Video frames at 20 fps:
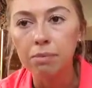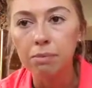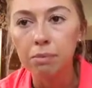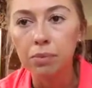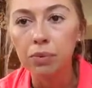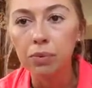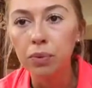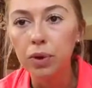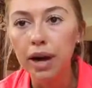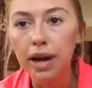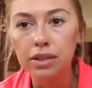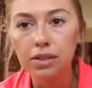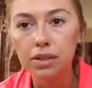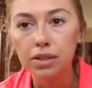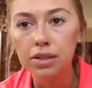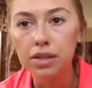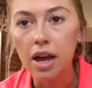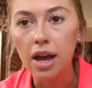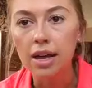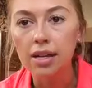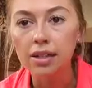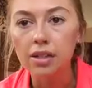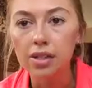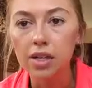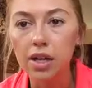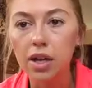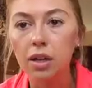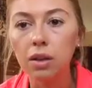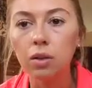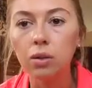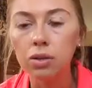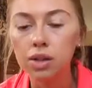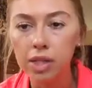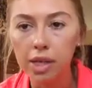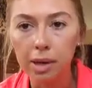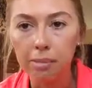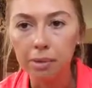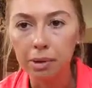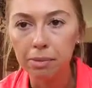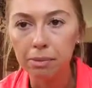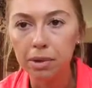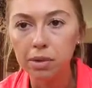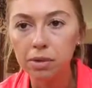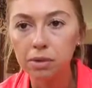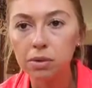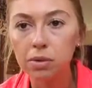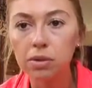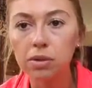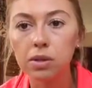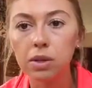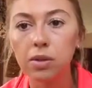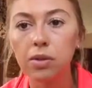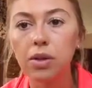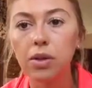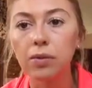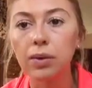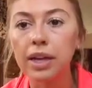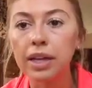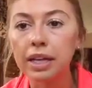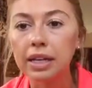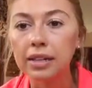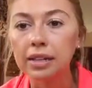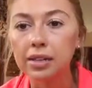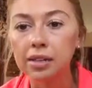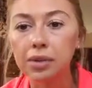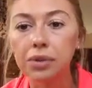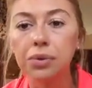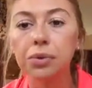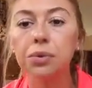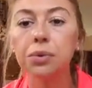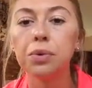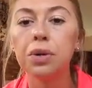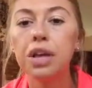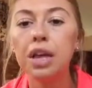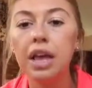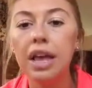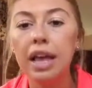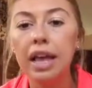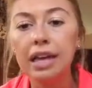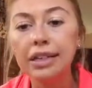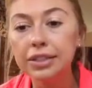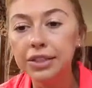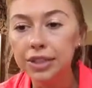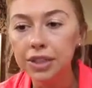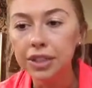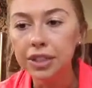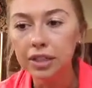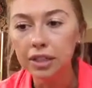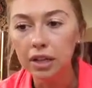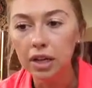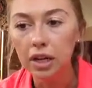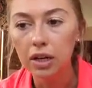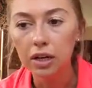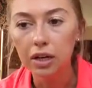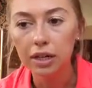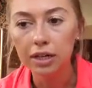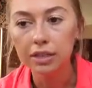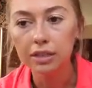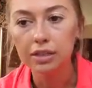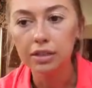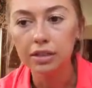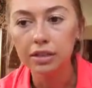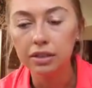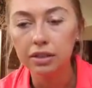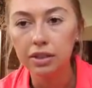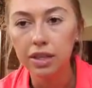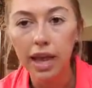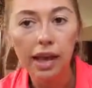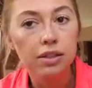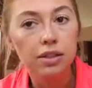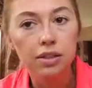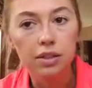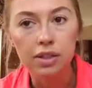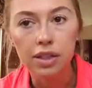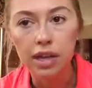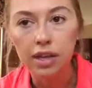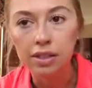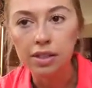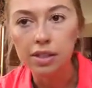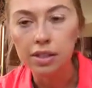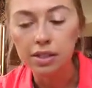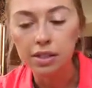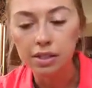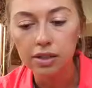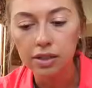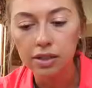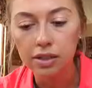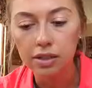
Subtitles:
before exercise to loosen up your muscles so they're ready to endure on the exercise that